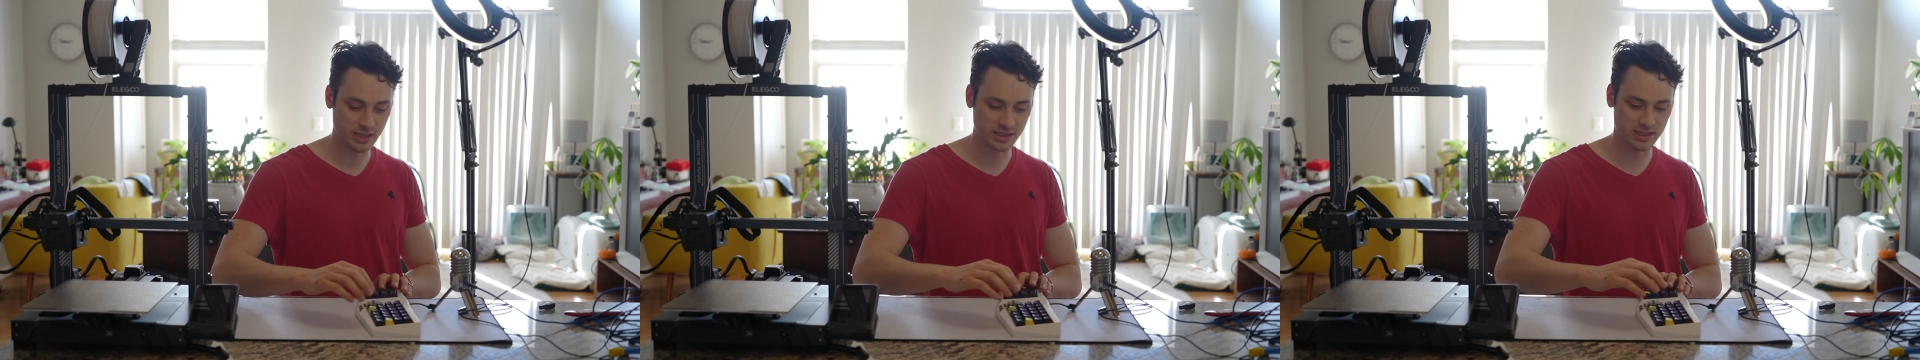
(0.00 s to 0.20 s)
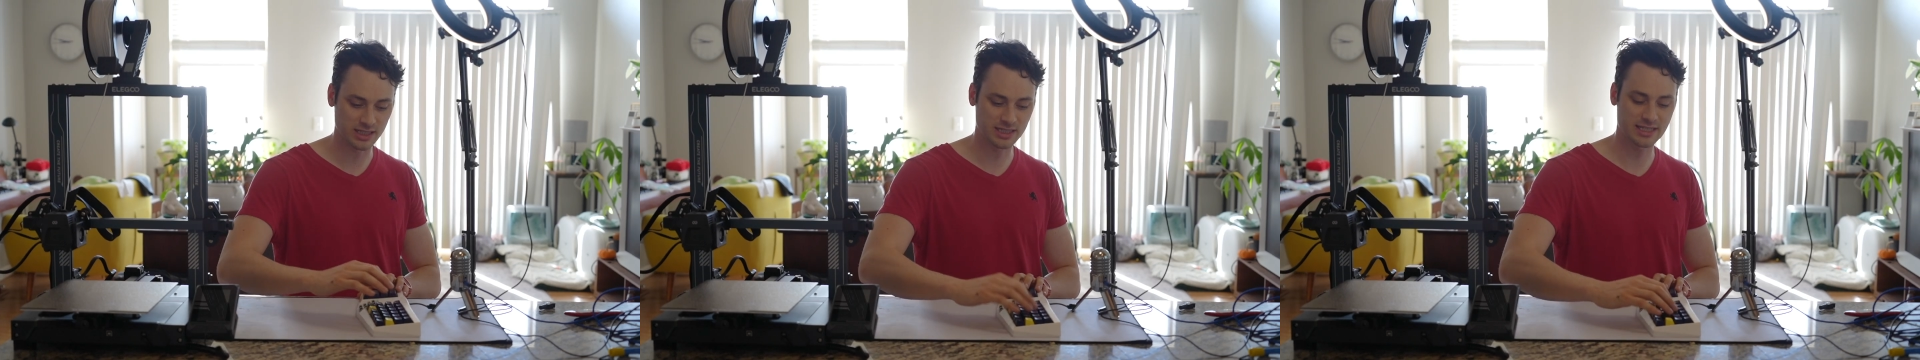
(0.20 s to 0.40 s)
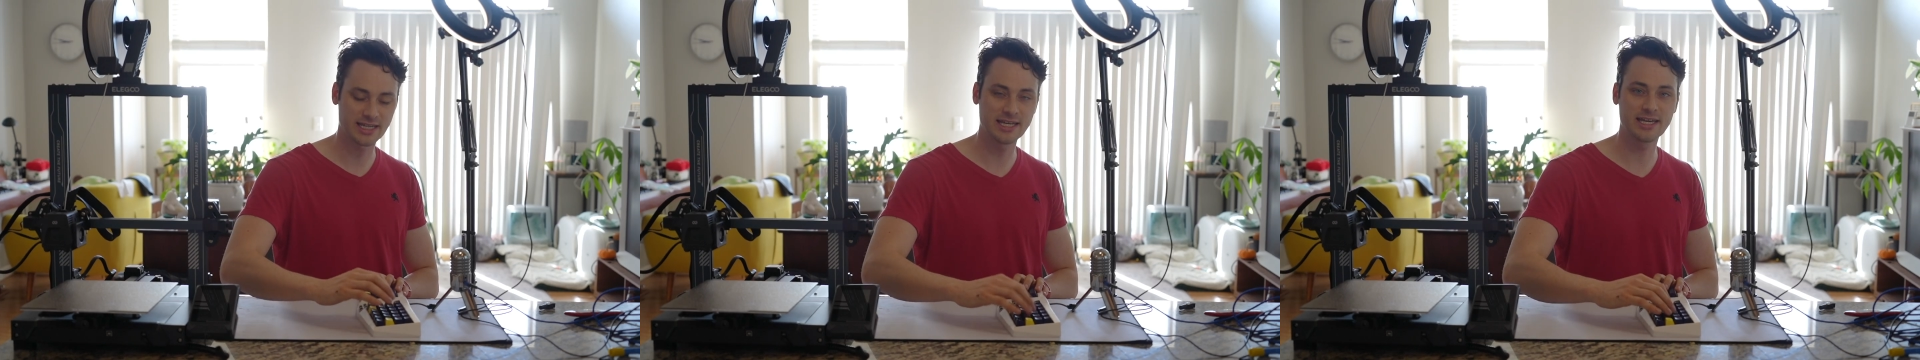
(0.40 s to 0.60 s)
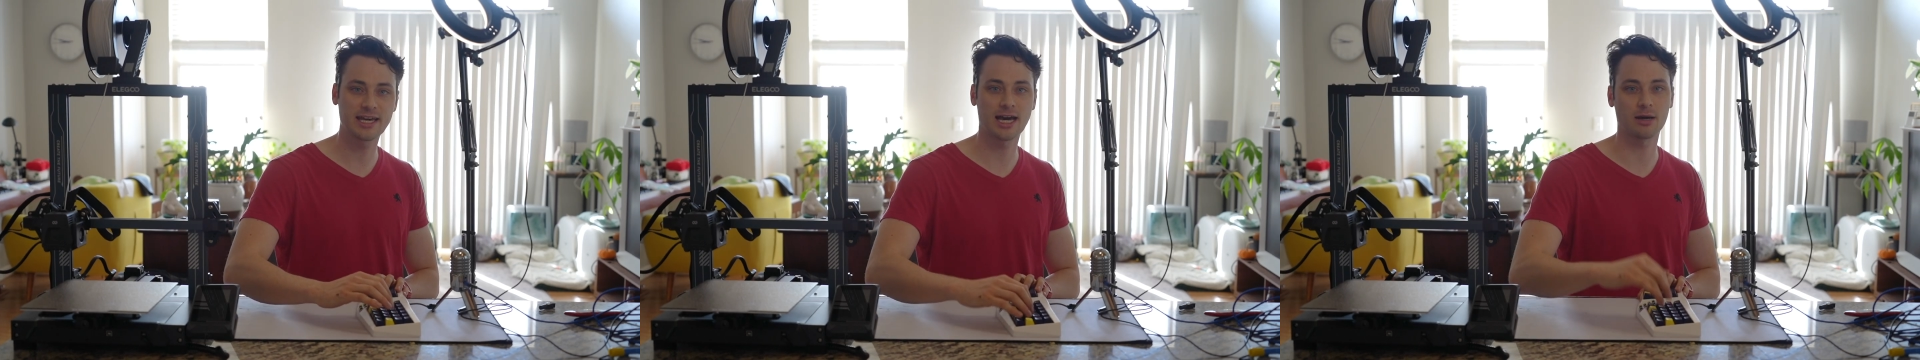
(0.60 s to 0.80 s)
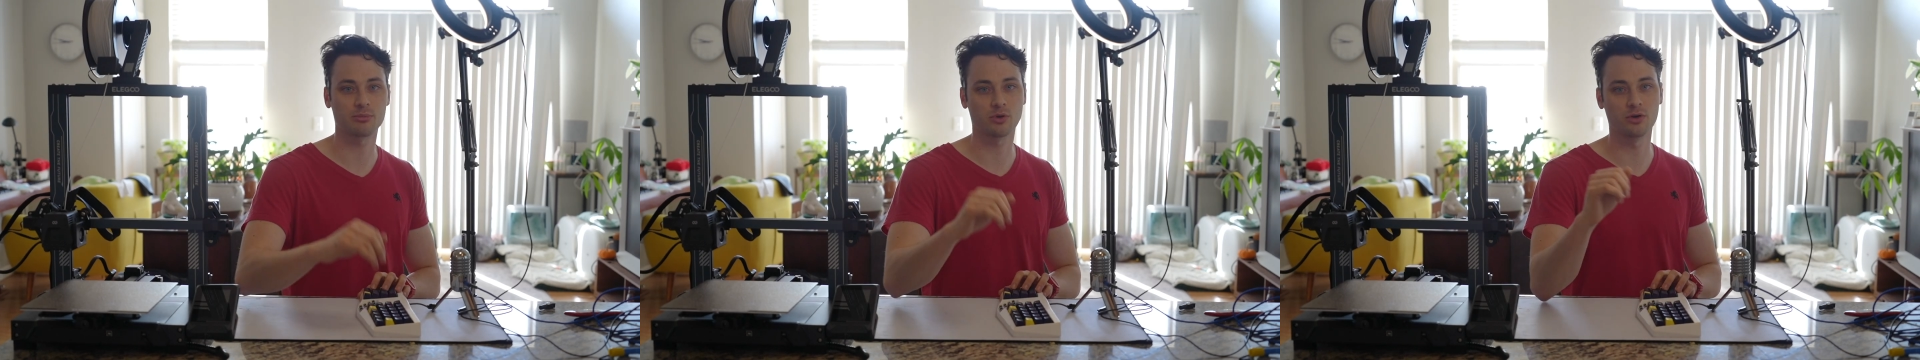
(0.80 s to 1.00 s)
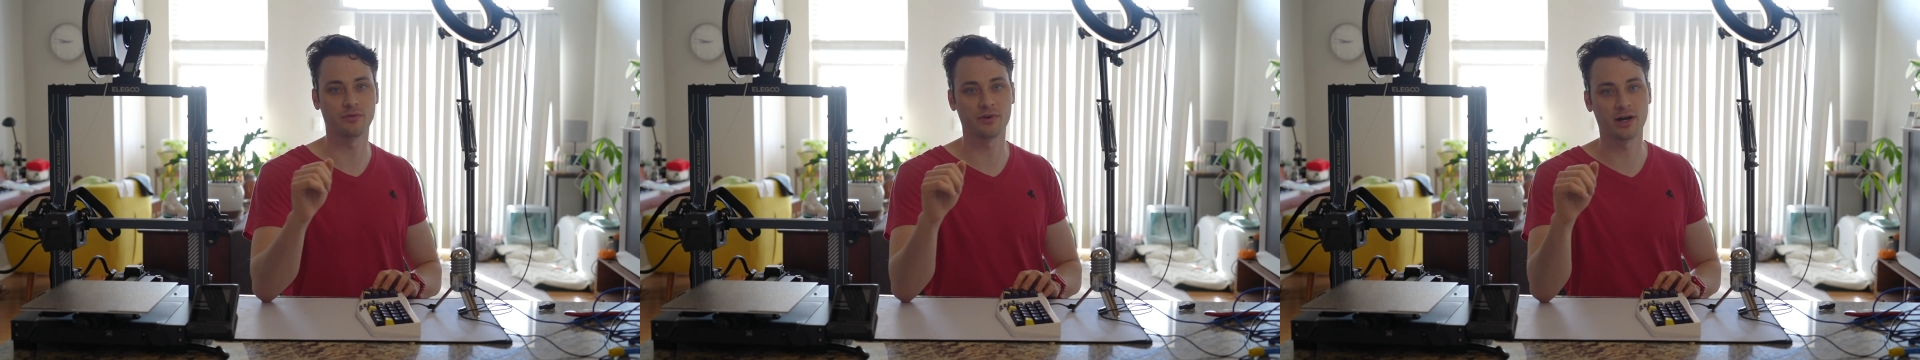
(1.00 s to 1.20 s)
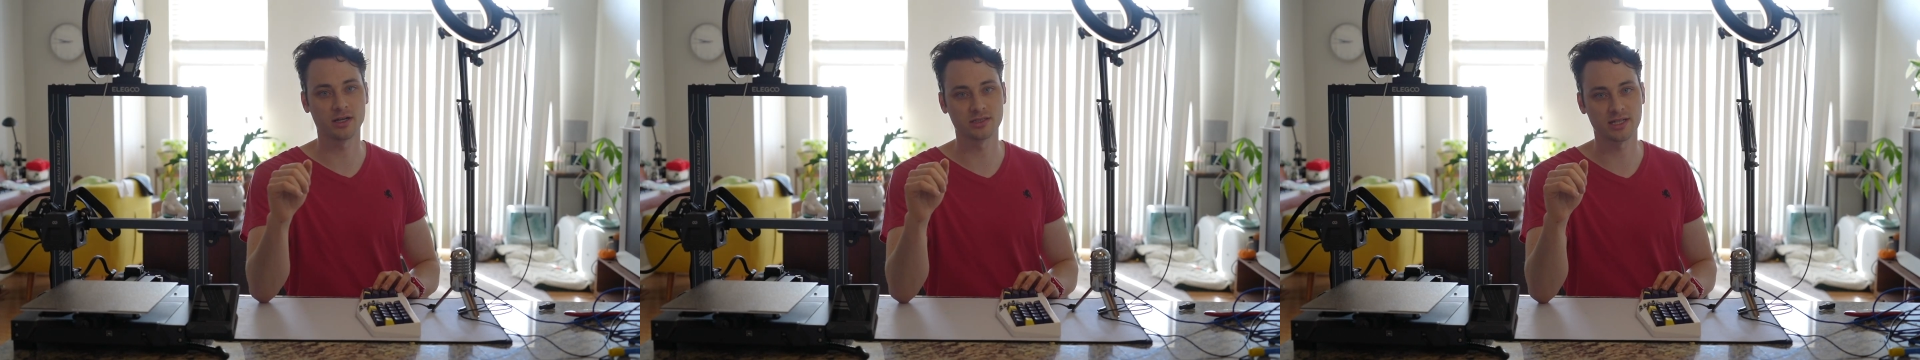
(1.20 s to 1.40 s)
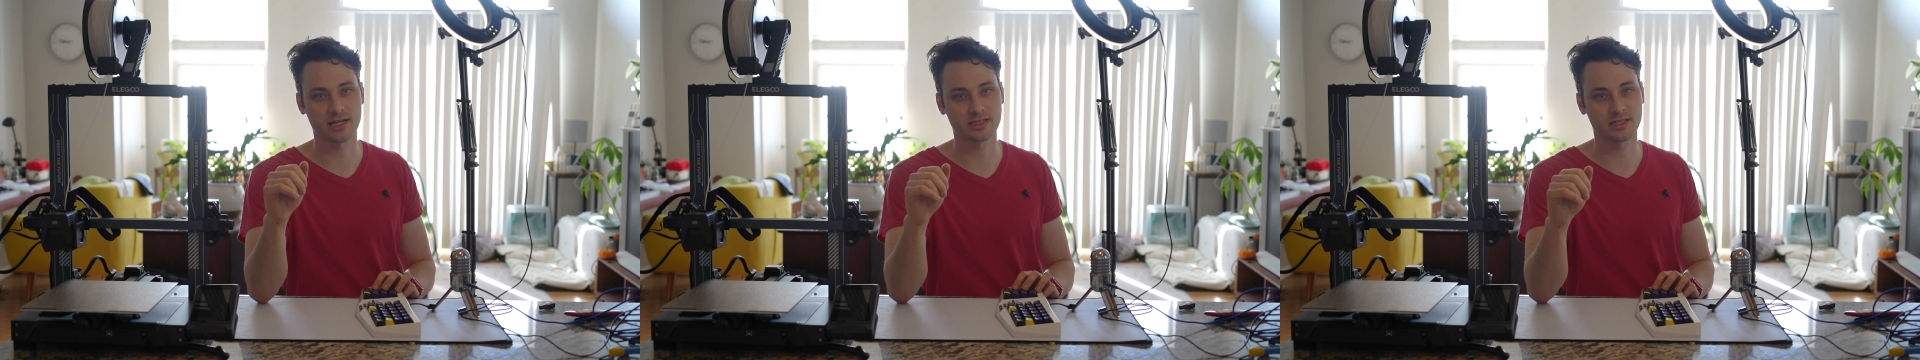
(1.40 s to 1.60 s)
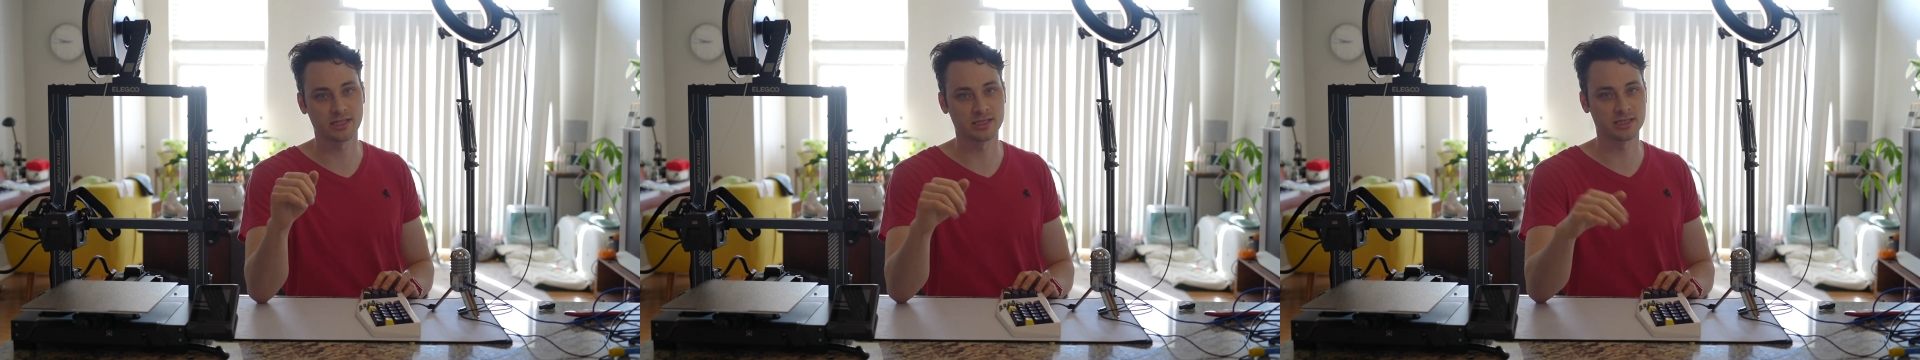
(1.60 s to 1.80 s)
because this keycap profile is actually